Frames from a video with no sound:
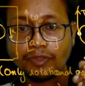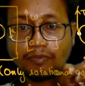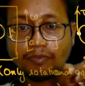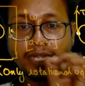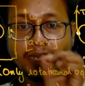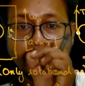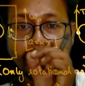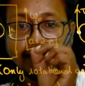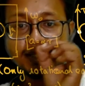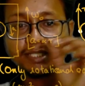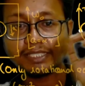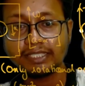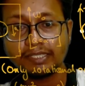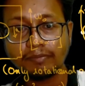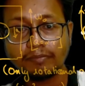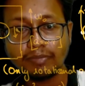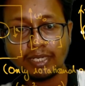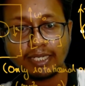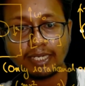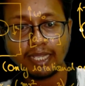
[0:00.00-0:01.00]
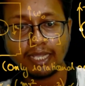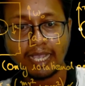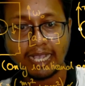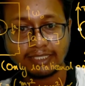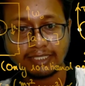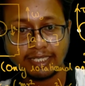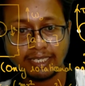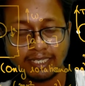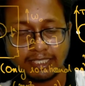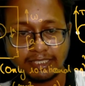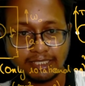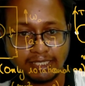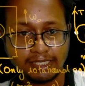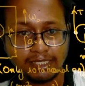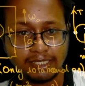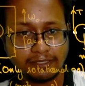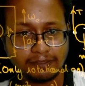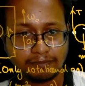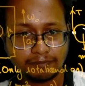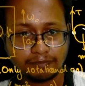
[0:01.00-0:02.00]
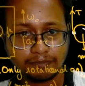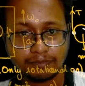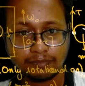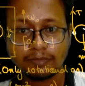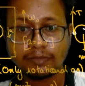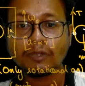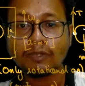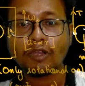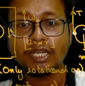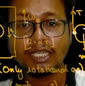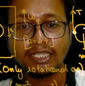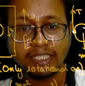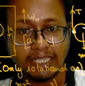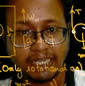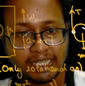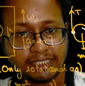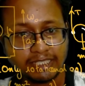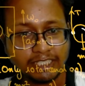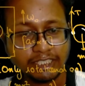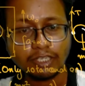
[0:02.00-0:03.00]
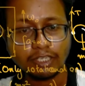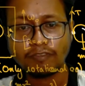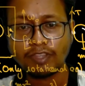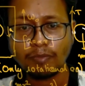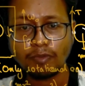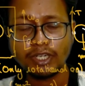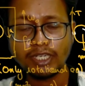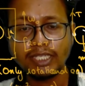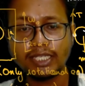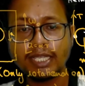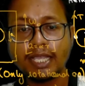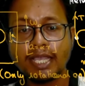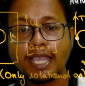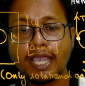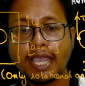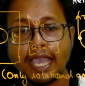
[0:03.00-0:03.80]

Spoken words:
where a is nothing but acceleration or linear acceleration of the body.